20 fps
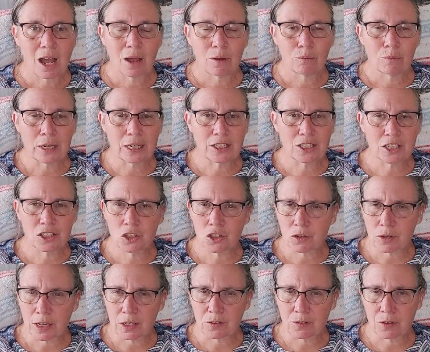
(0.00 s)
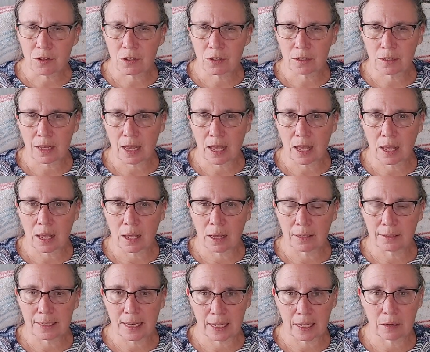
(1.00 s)
rigid, stressful,
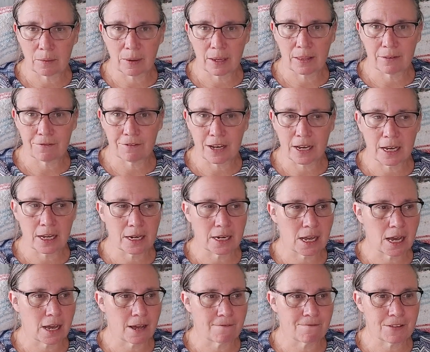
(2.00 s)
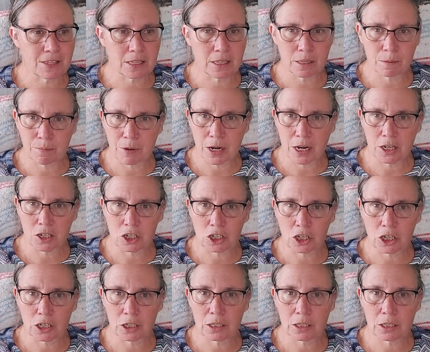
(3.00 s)
taking away the fun, feeling the pressure.